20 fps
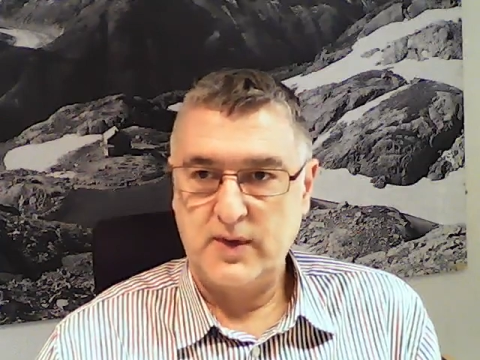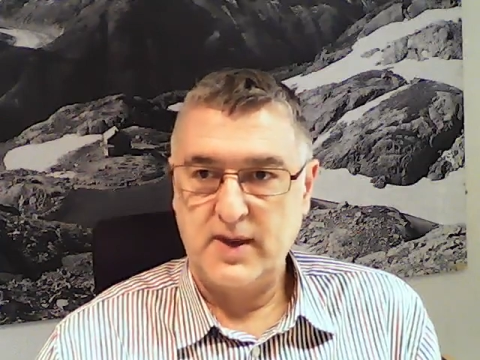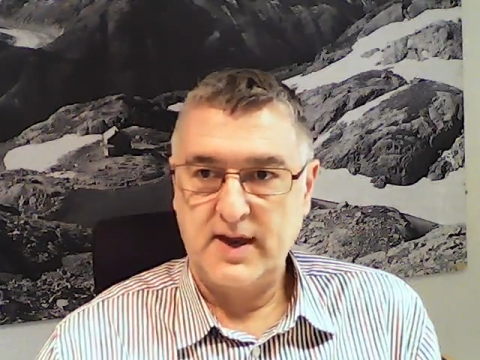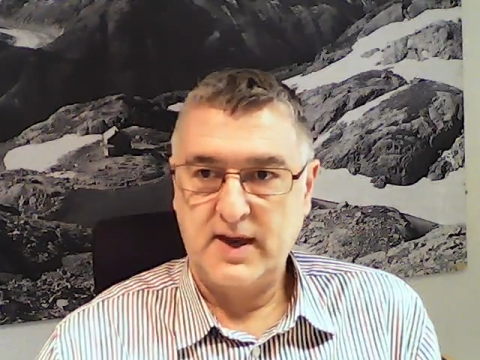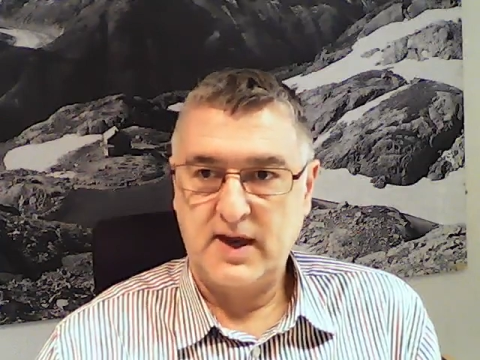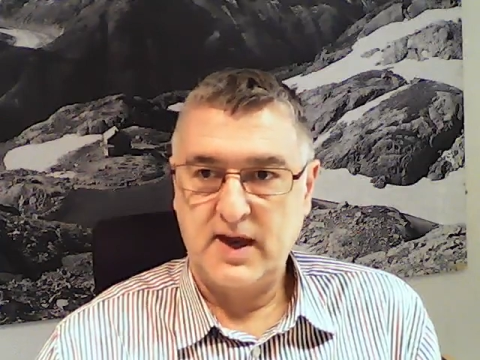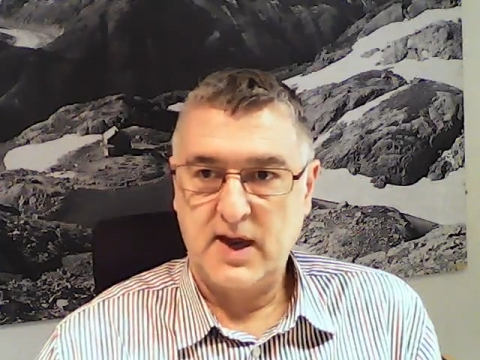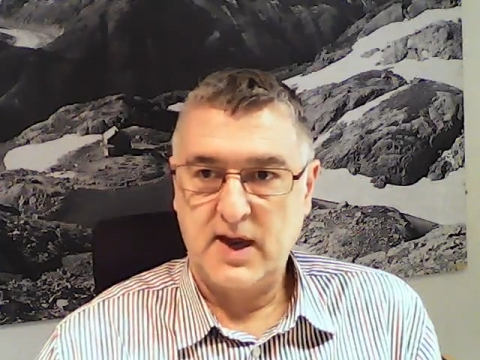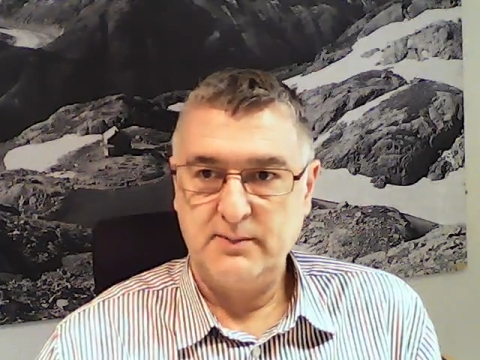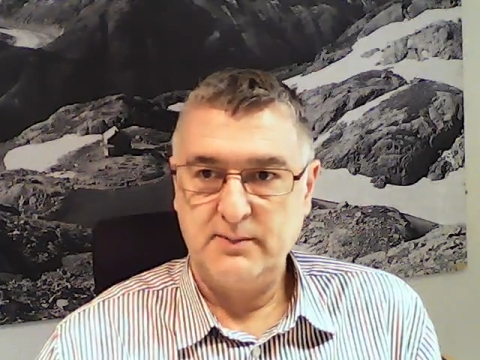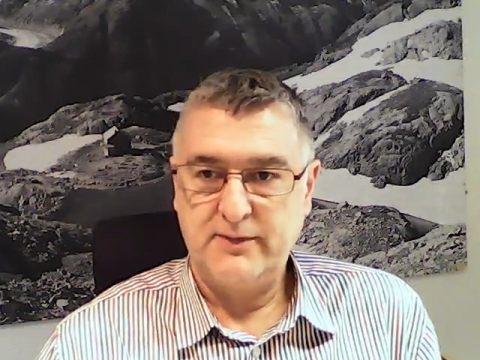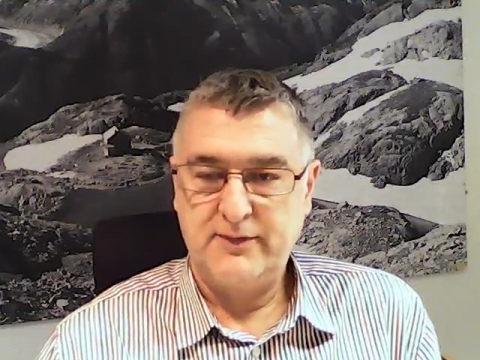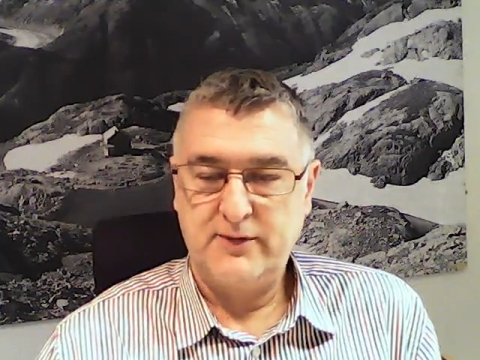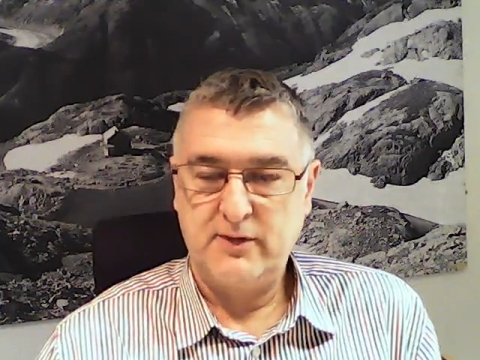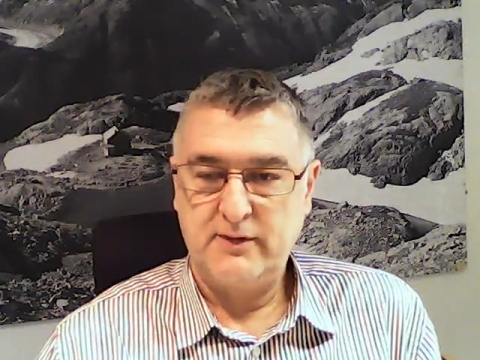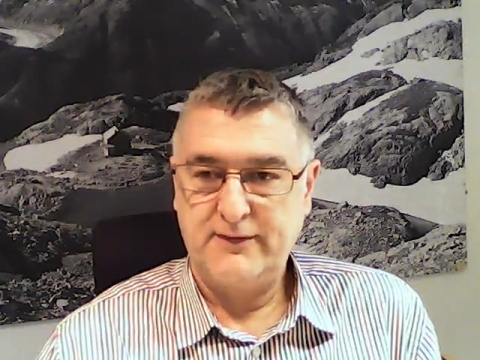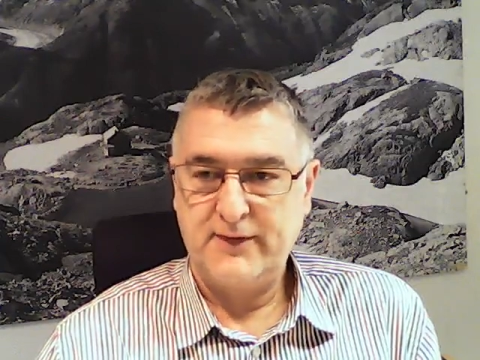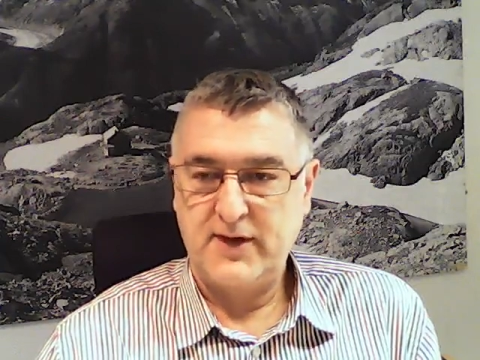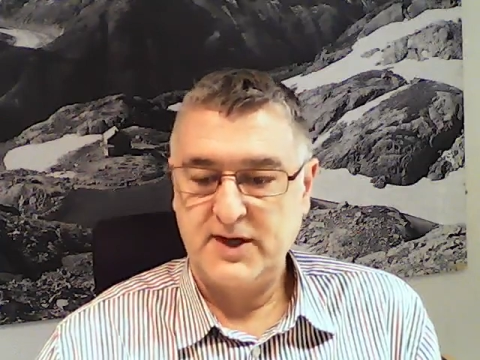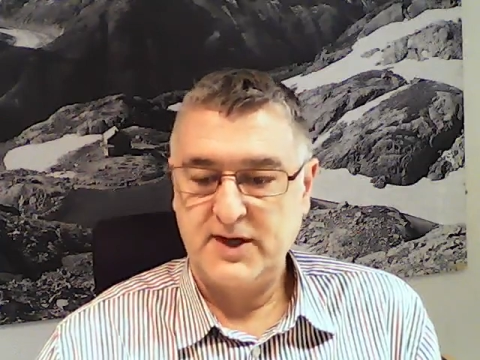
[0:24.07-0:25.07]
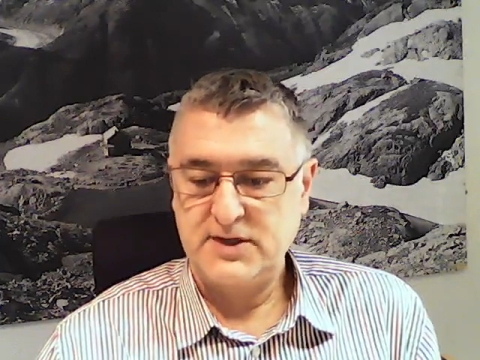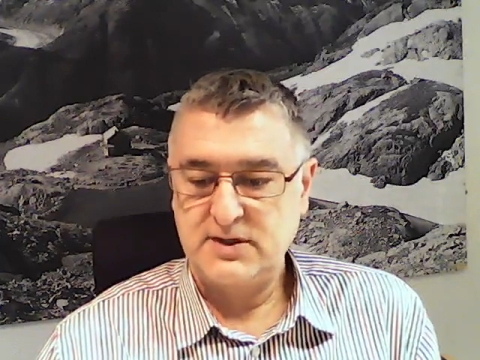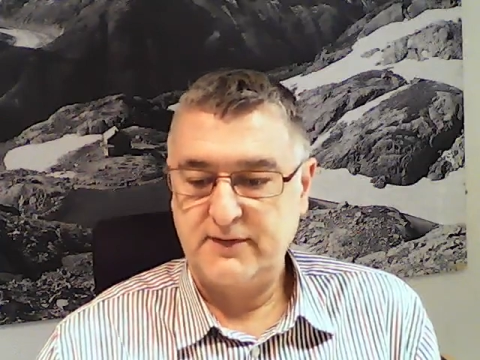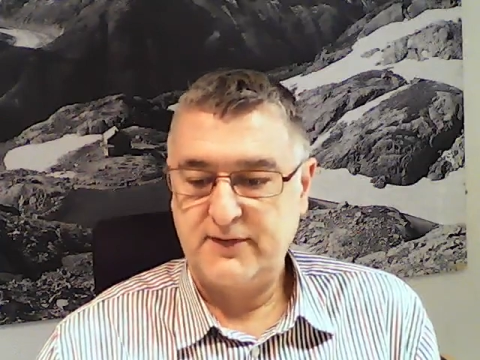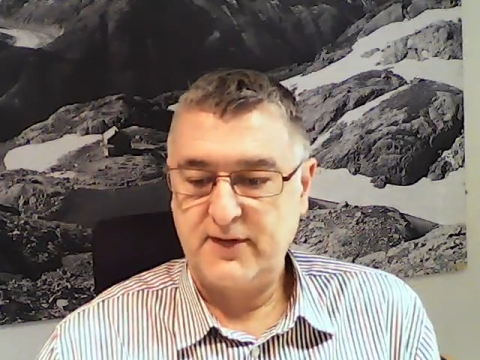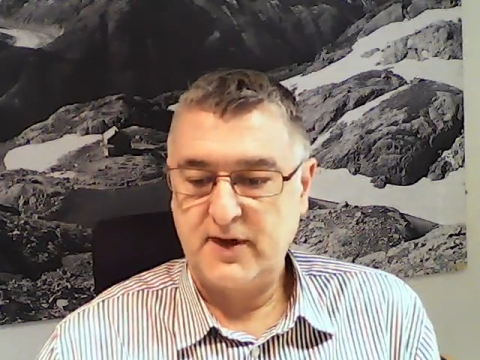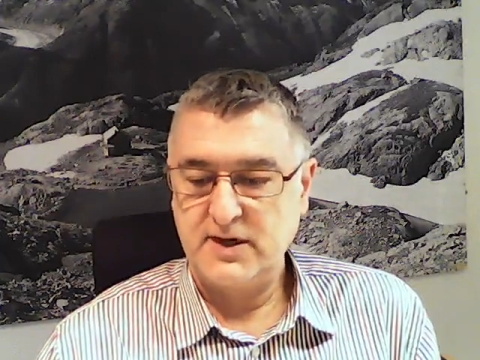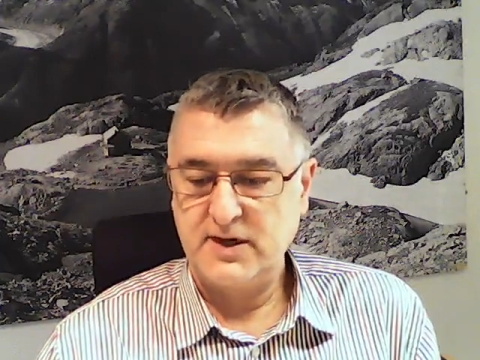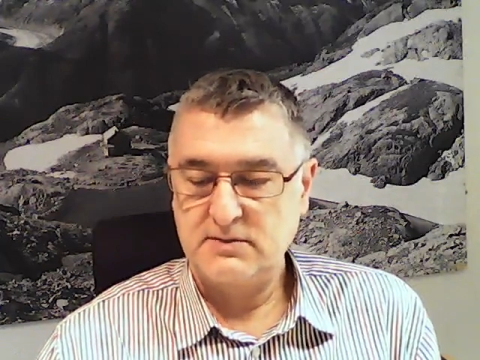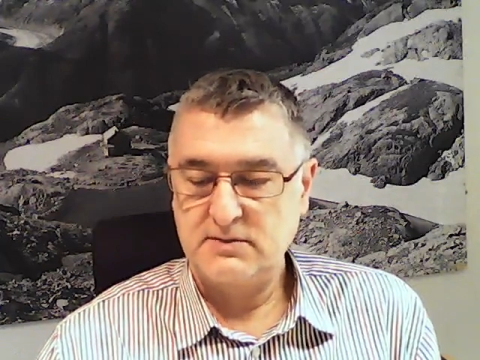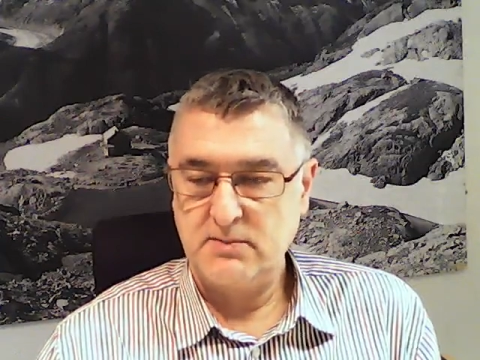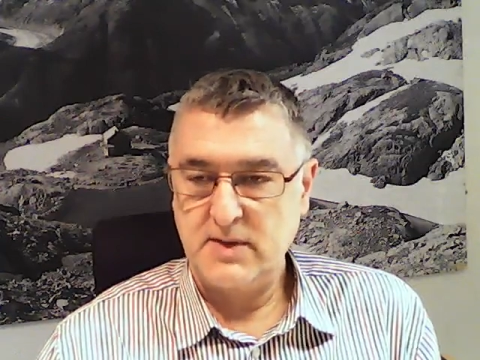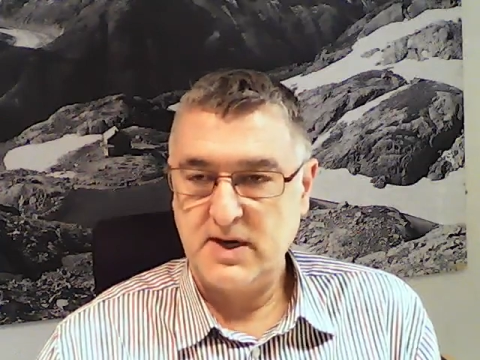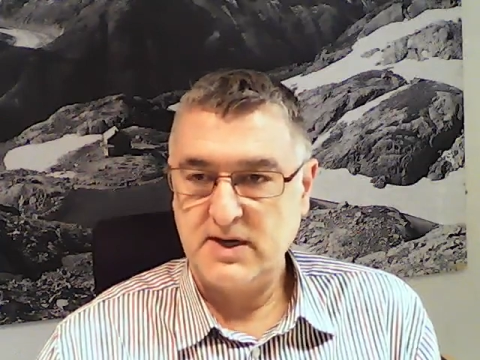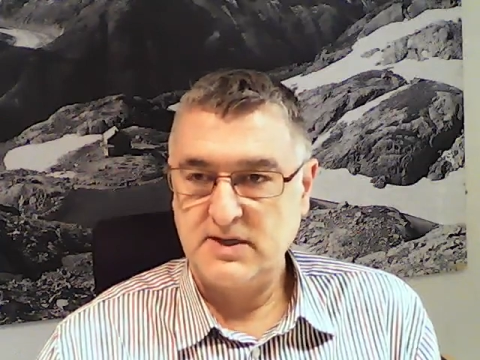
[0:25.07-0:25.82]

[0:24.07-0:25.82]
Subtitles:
when they came for a face-to-face